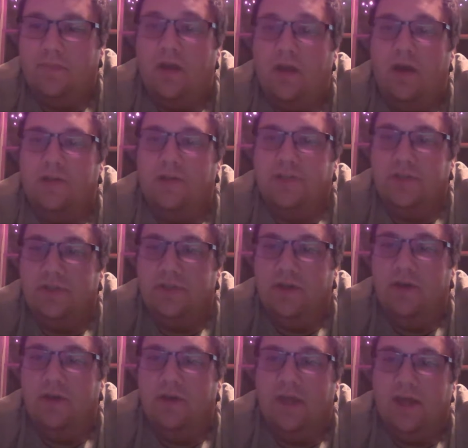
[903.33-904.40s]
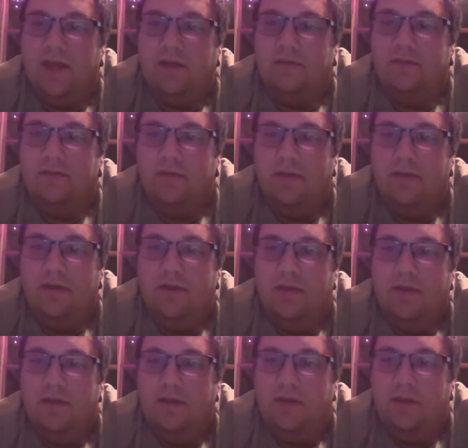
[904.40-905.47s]
Oh, it's good to know. You got a
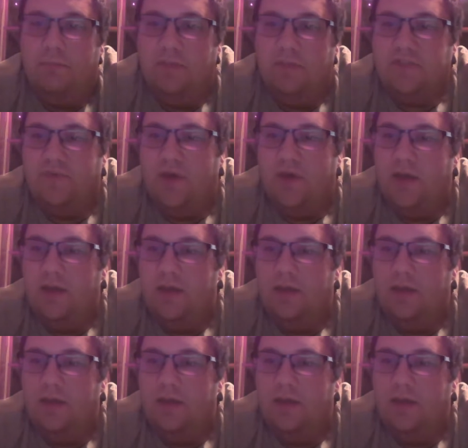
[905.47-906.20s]
mitzvah